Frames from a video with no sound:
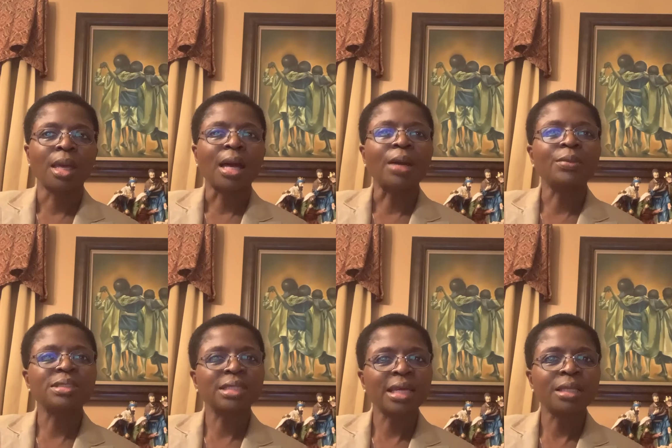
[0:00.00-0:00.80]
I was
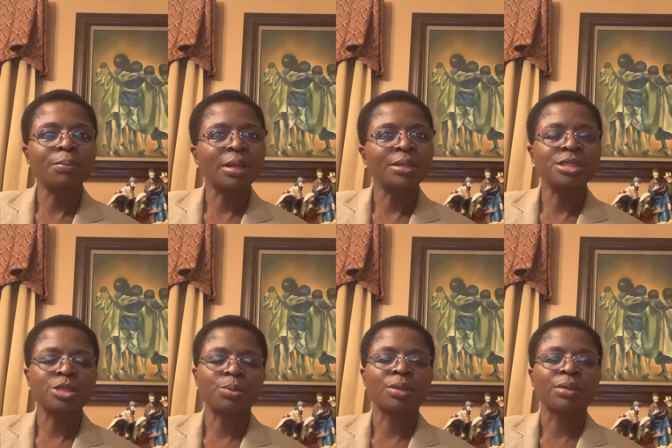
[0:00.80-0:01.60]
led by the
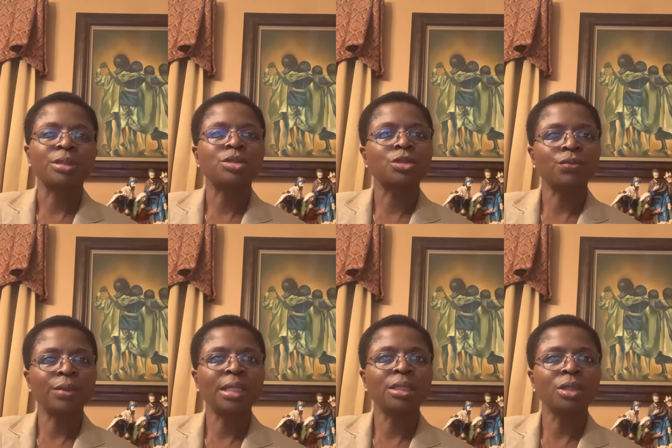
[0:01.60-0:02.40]
Spirit to
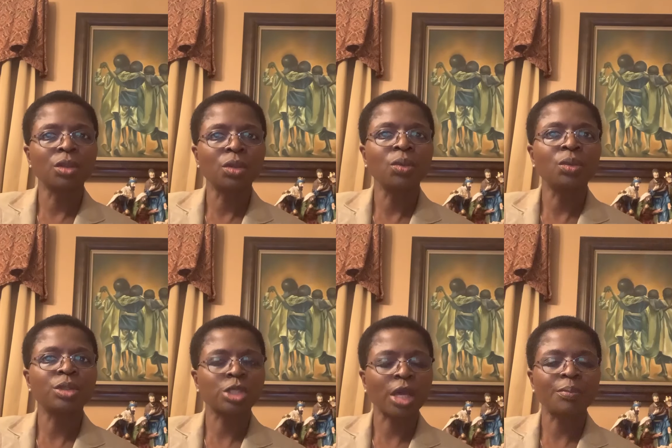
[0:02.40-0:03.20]
read Luke
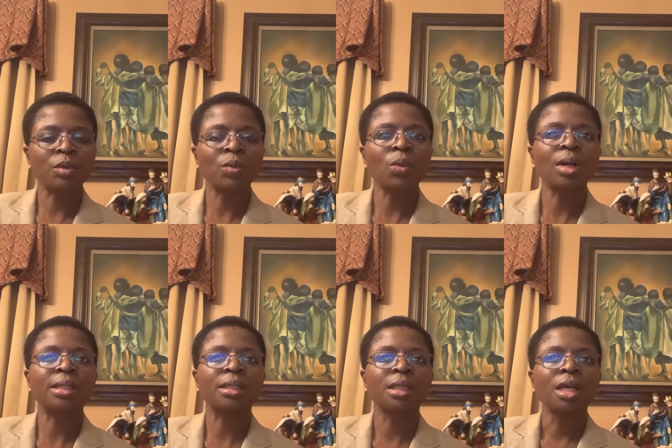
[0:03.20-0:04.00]
chapter 1,